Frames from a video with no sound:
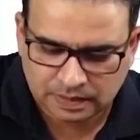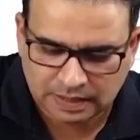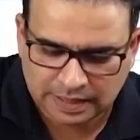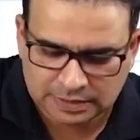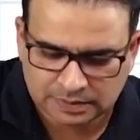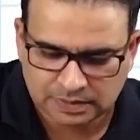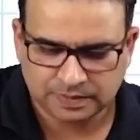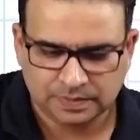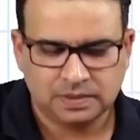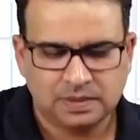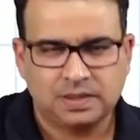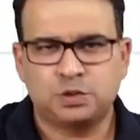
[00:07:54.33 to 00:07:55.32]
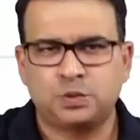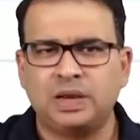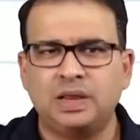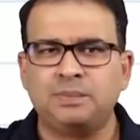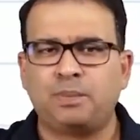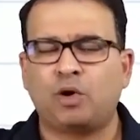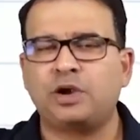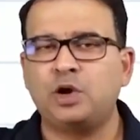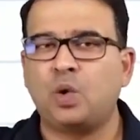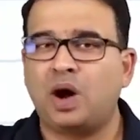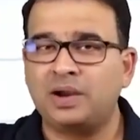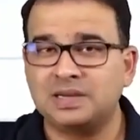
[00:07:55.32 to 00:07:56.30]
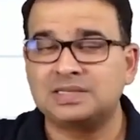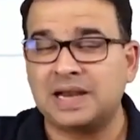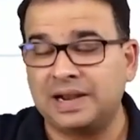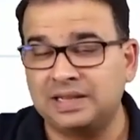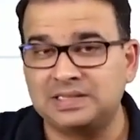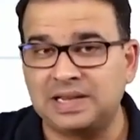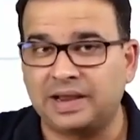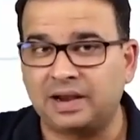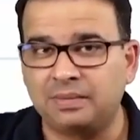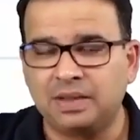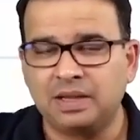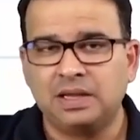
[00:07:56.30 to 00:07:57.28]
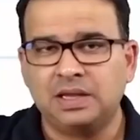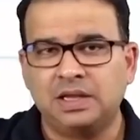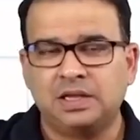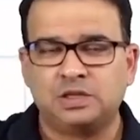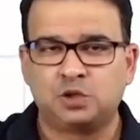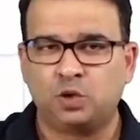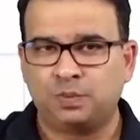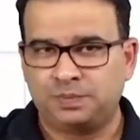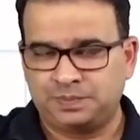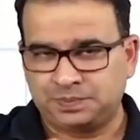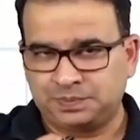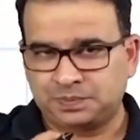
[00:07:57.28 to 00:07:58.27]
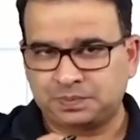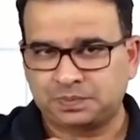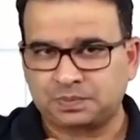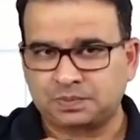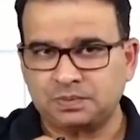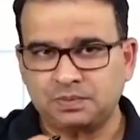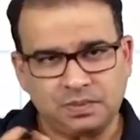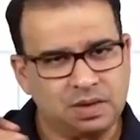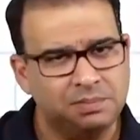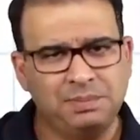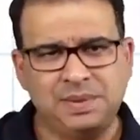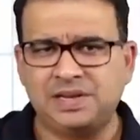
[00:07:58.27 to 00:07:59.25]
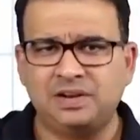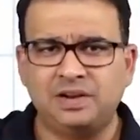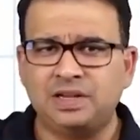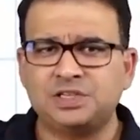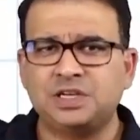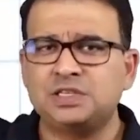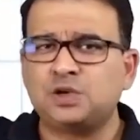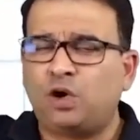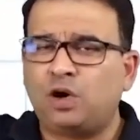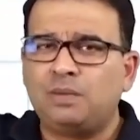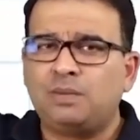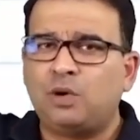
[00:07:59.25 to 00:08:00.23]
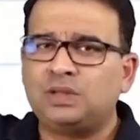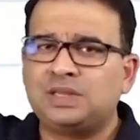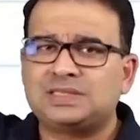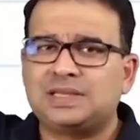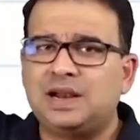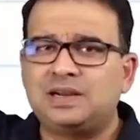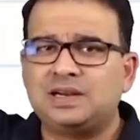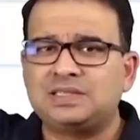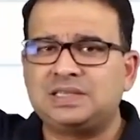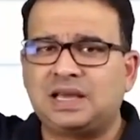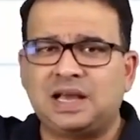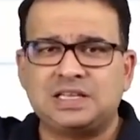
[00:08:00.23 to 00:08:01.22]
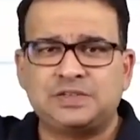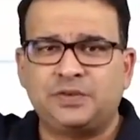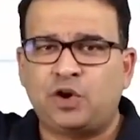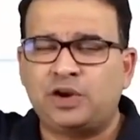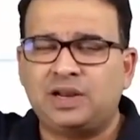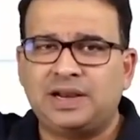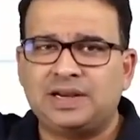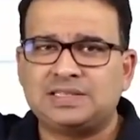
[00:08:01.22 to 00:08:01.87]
chiasma. It's very important to understand this diagram. So medial relation is all about the sella turcica, sphenoidal air,